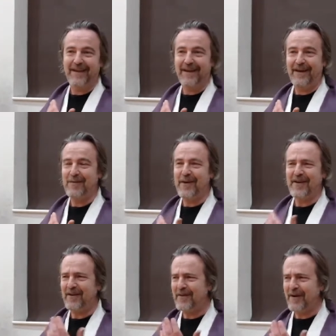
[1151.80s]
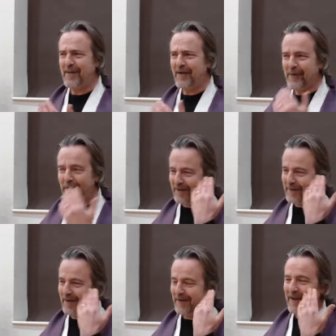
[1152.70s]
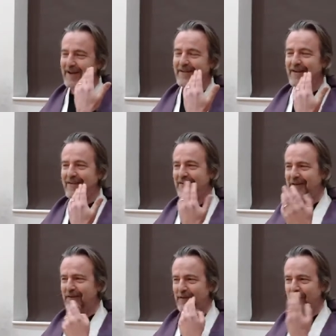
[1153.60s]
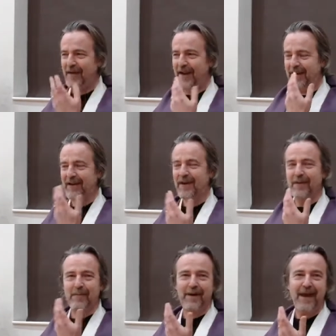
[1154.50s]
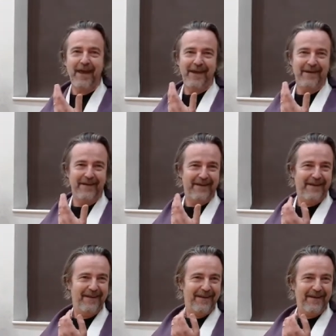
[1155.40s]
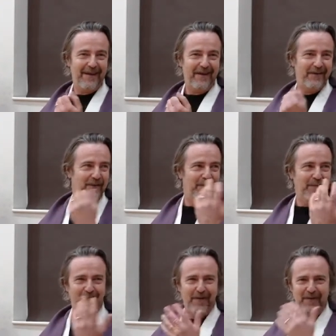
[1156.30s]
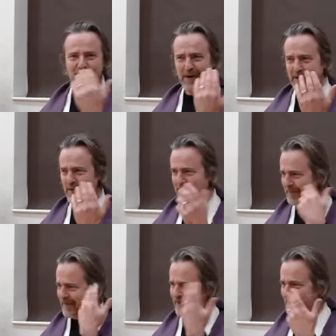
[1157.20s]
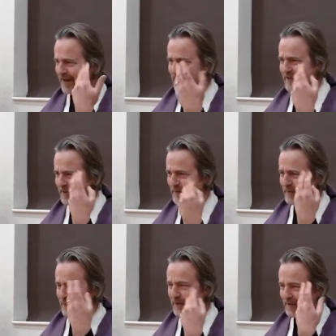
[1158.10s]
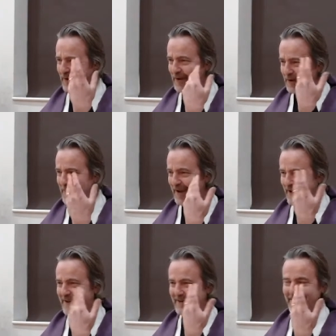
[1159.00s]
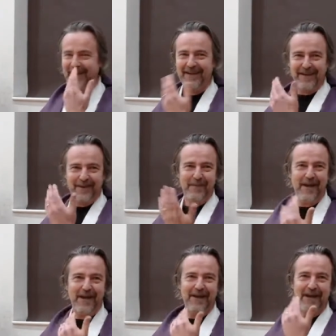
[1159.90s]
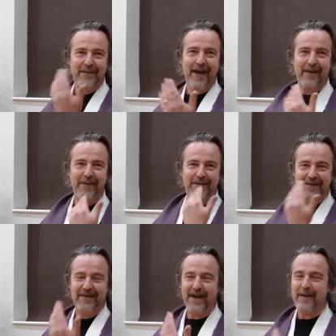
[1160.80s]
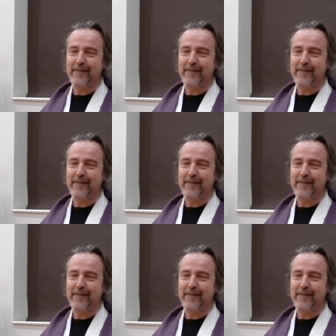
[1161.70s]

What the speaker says: And you may notice that when I've got a tendency to sort of inner complain, like I'll sort of be going to work or something, I'll have this sort of voice going on in my head, complaining about this and that.